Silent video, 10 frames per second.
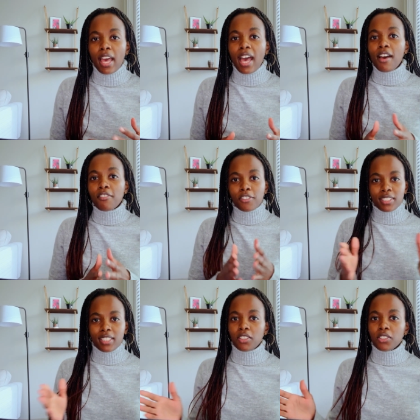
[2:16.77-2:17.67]
Every
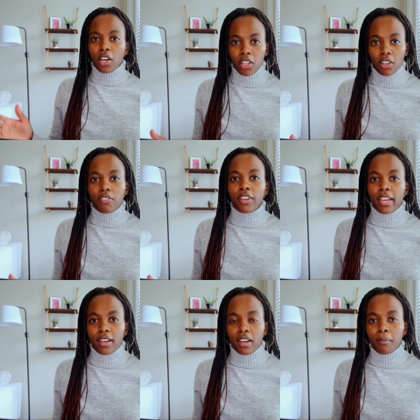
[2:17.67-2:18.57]
single dollar of
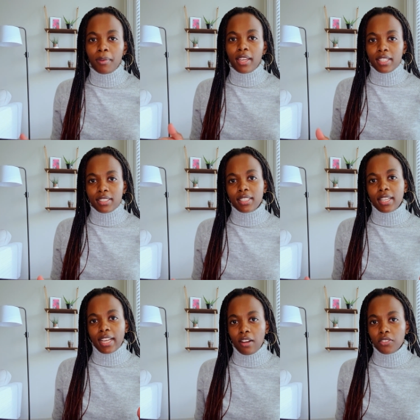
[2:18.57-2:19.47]
income is
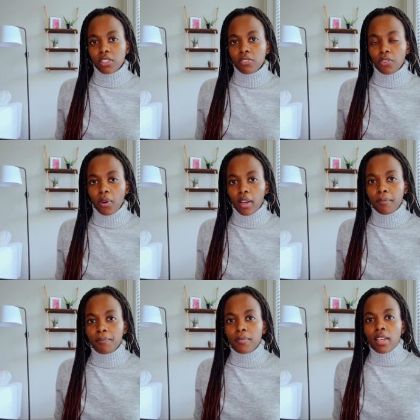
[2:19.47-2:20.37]
accounted
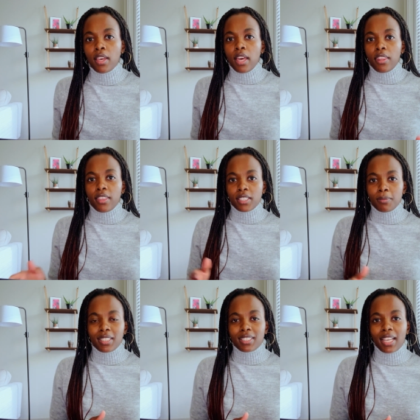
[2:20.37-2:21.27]
for. This
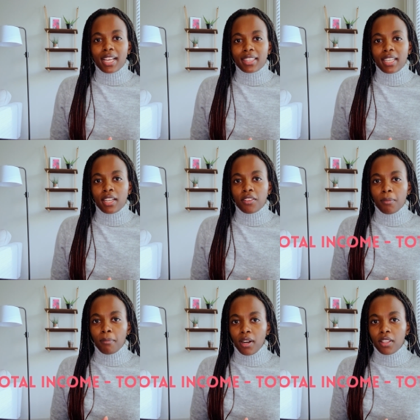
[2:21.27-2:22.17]
means that at the end of the
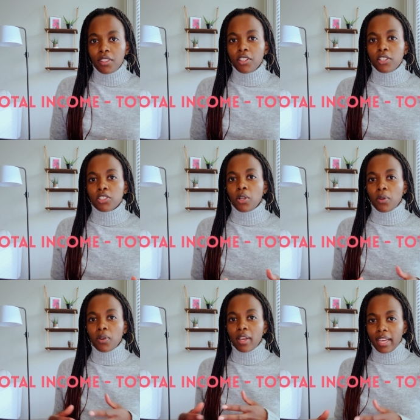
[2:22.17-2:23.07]
month, your
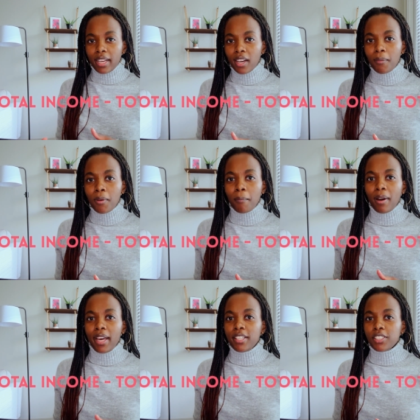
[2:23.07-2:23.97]
total income
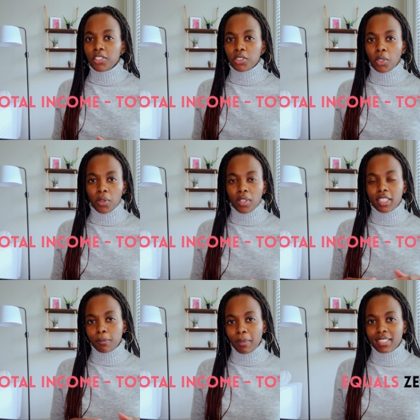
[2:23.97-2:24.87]
minus your total
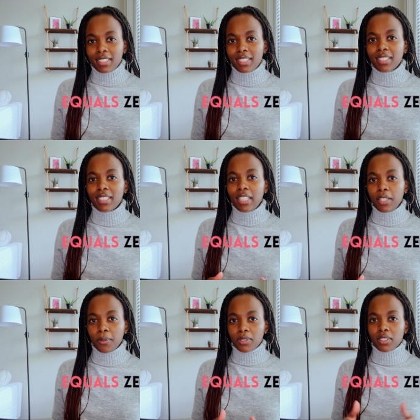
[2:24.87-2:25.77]
expenses
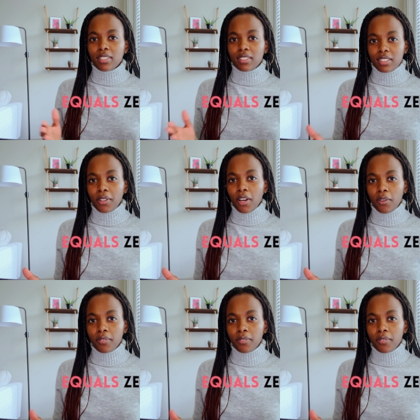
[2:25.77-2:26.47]
equals zero.